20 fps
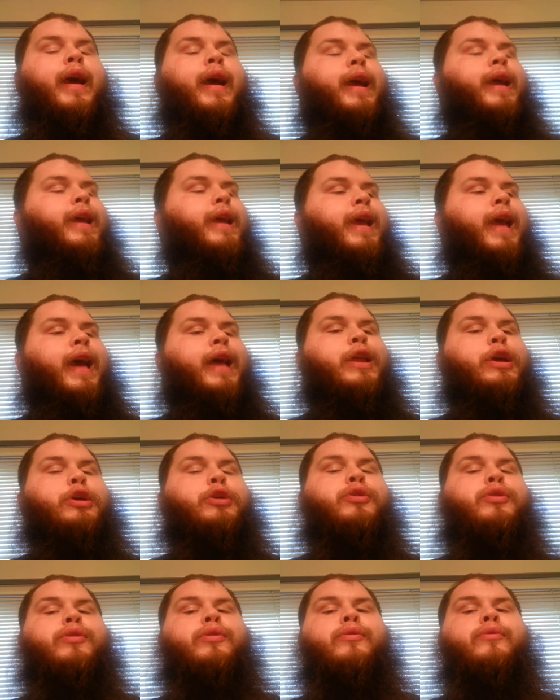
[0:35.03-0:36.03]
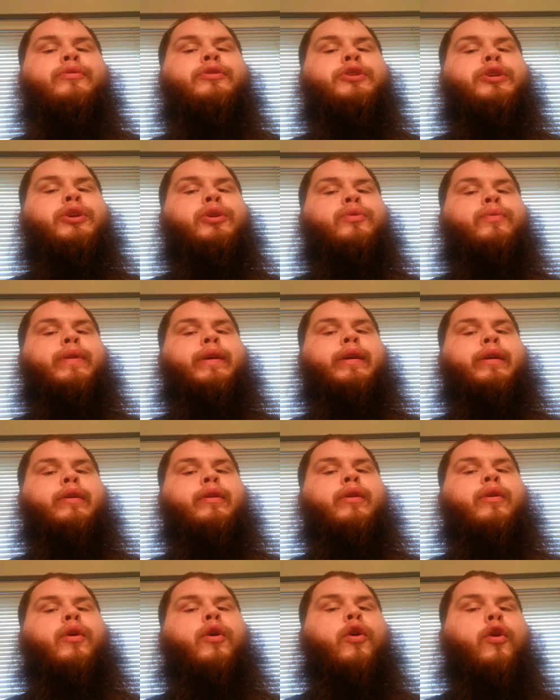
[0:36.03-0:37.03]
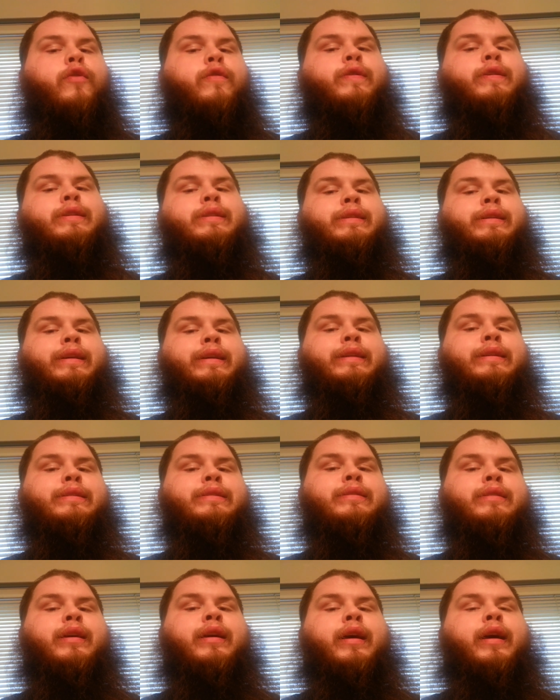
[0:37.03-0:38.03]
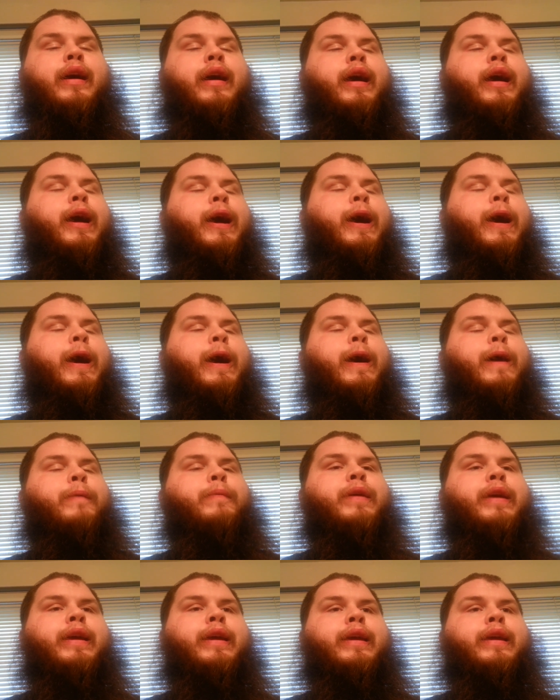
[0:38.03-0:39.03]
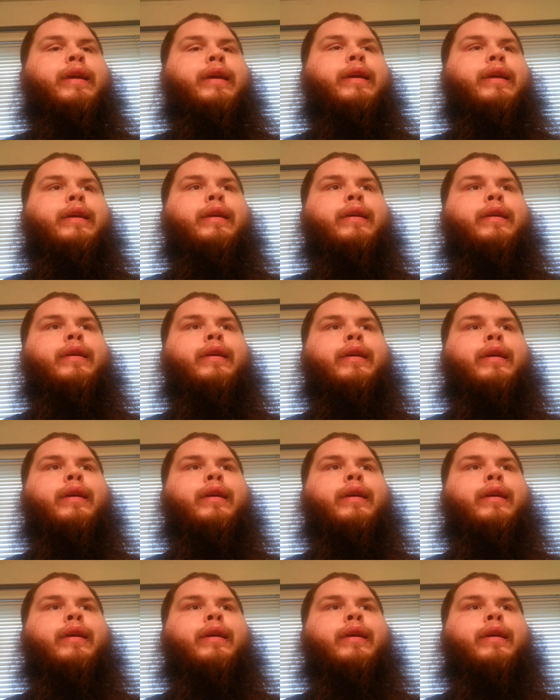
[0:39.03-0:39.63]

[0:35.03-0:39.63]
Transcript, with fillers: He had a huge career overseas. Uh, he